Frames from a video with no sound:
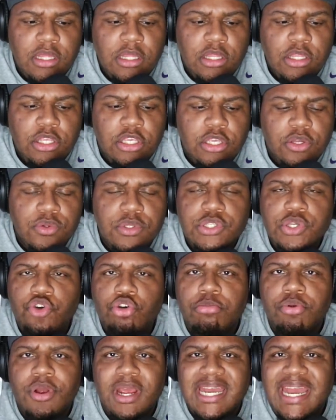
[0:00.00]

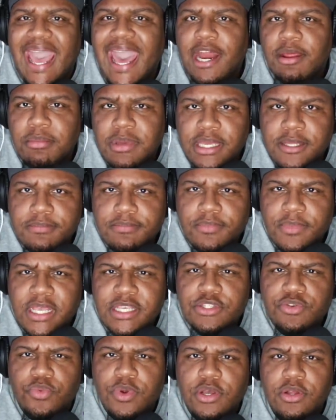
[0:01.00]
YouTuber anatomy is
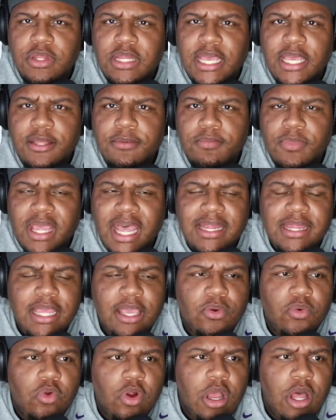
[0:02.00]
a real thing. I think
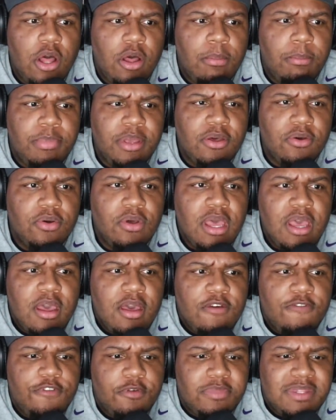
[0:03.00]
we're all built
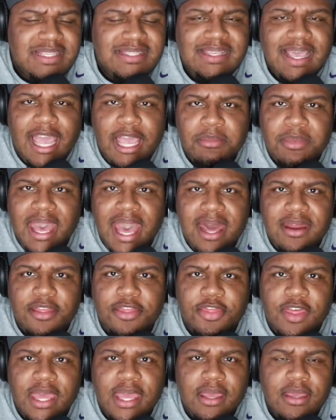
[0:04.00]
from the same kind of
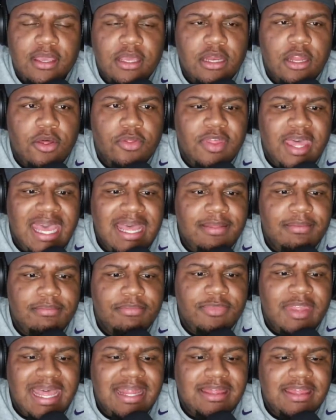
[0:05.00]
thing. You know, that
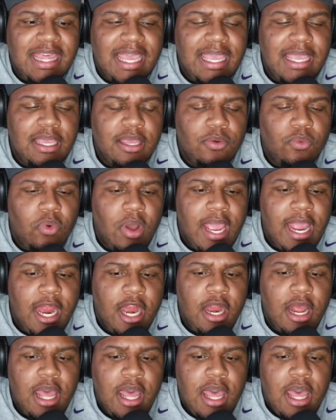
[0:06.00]
that thing
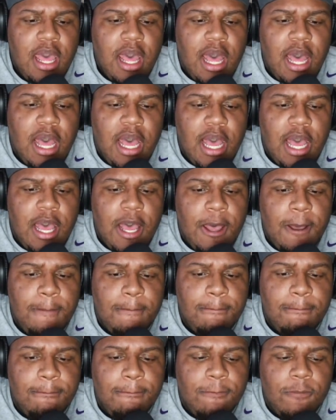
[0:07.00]
where
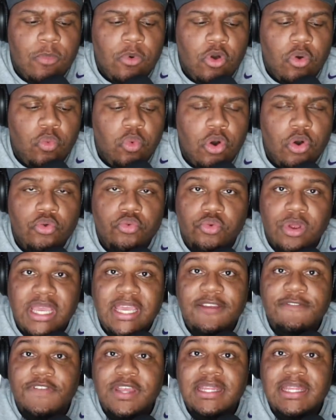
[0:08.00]
um, we'll
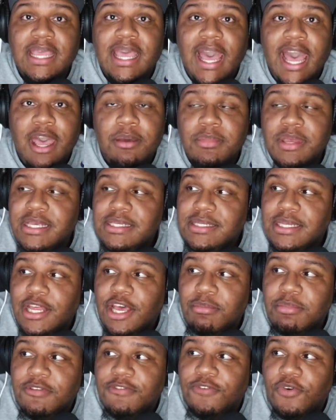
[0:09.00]
read fifty comments and there'll
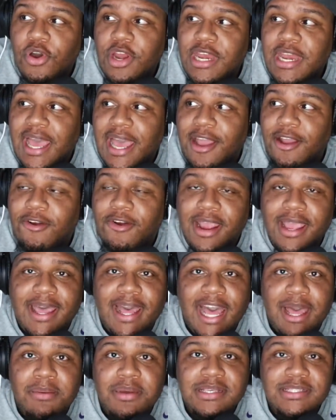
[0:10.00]
be forty-nine great
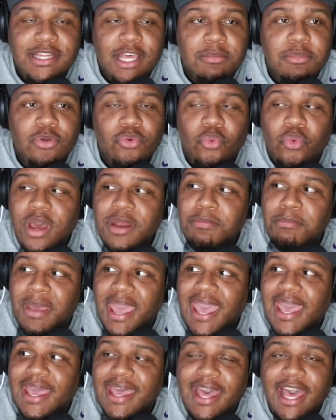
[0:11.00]
comments. There'll be one
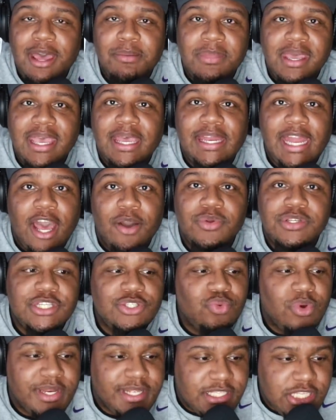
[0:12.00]
bad comment. And now we just
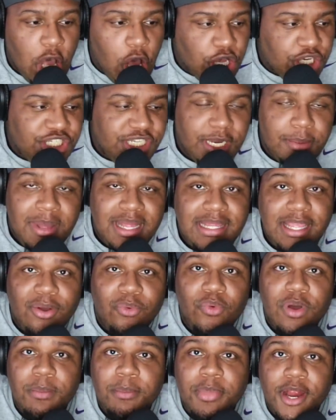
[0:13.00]
want to talk shit about that
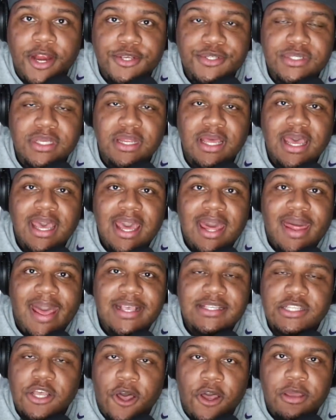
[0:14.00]
one person that's
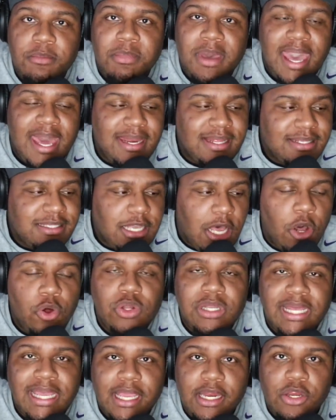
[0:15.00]
talking bad and
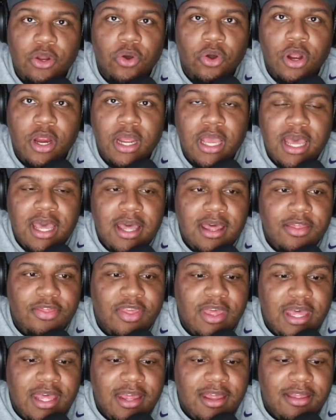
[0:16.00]
totally ignore
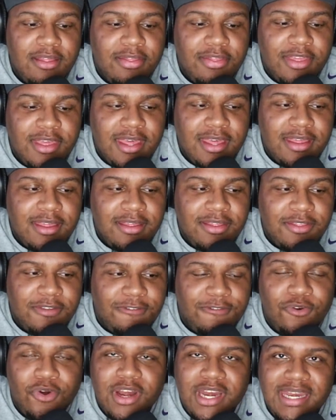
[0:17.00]
the the the
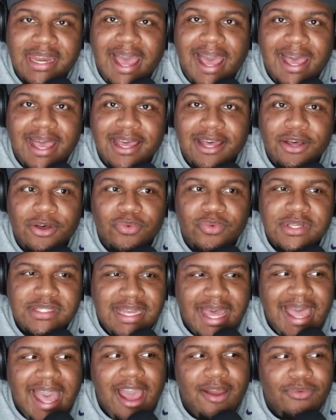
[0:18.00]
forty-nine good ones.
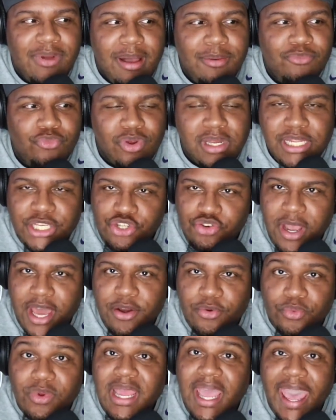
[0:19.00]
Like I, I'm really trying to
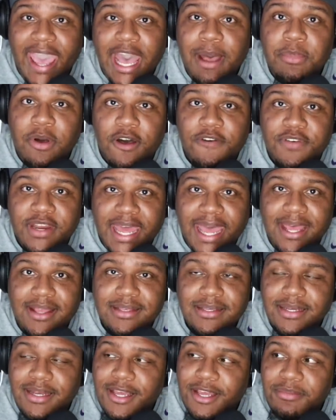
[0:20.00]
rehab off of that.
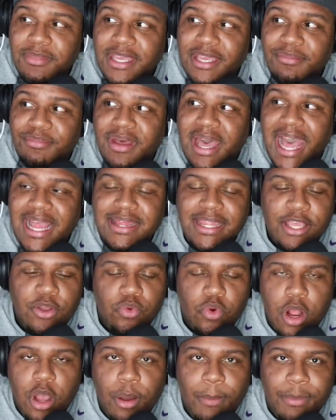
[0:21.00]
You know what I mean? But I think
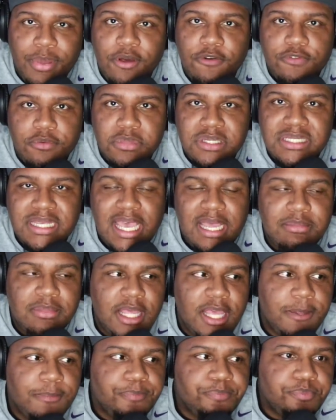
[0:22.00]
we're all built from the same
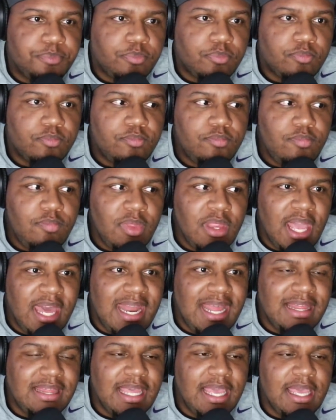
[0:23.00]
thing. And
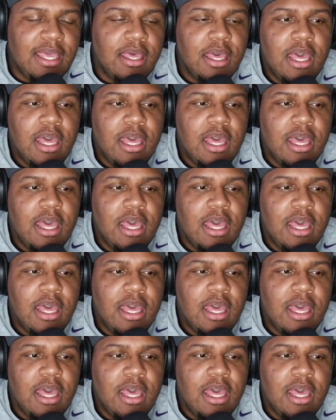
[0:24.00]
I think